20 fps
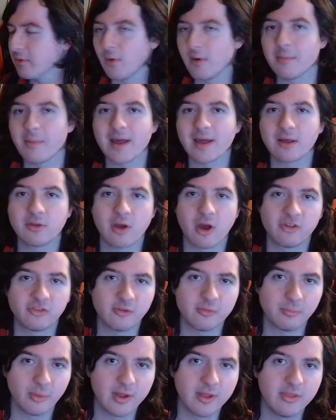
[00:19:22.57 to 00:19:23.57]
when my
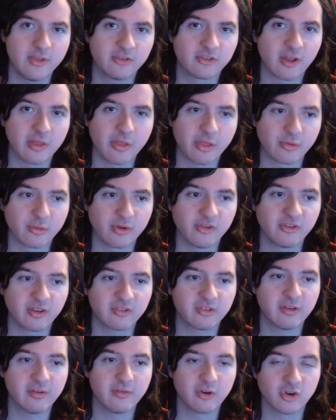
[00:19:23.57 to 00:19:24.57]
cousin played this on the
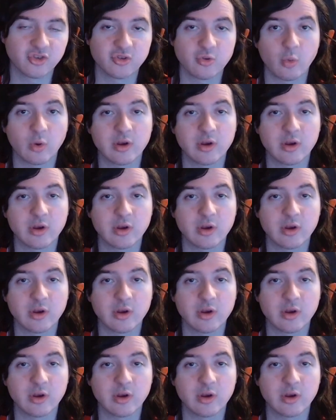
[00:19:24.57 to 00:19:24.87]
360 version,